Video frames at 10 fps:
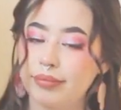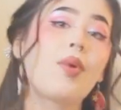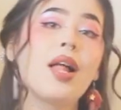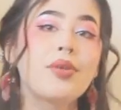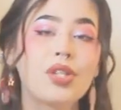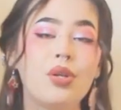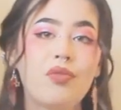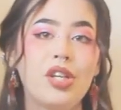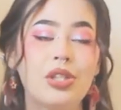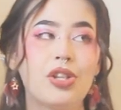While I was
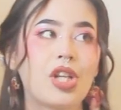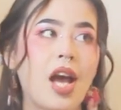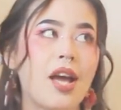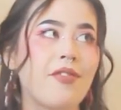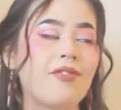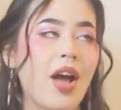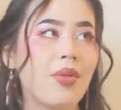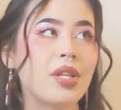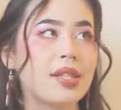doing research, I found